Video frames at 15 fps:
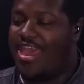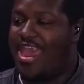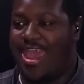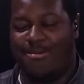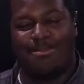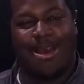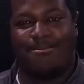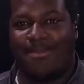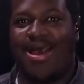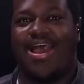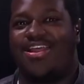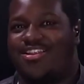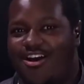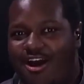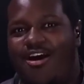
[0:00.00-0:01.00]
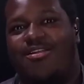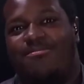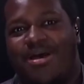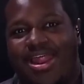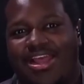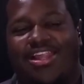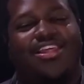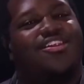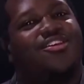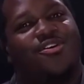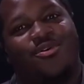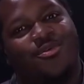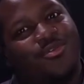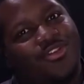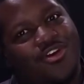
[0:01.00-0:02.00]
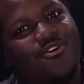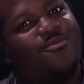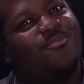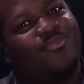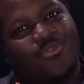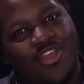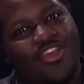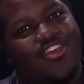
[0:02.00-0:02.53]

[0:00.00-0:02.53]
And my mind automatically knew, nope,